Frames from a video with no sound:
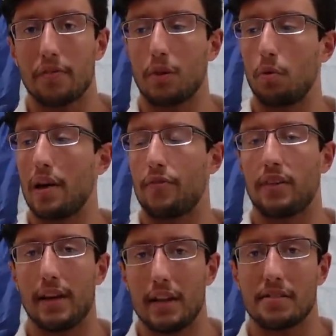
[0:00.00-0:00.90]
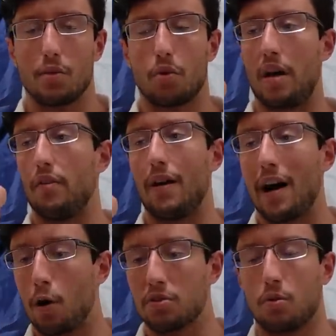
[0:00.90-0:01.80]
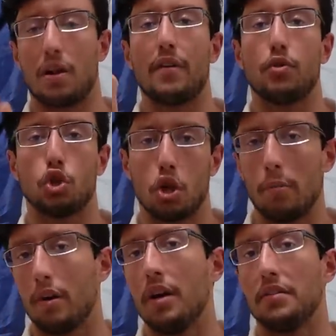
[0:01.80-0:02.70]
they don't have kids, they don't have a house, they don't have a job.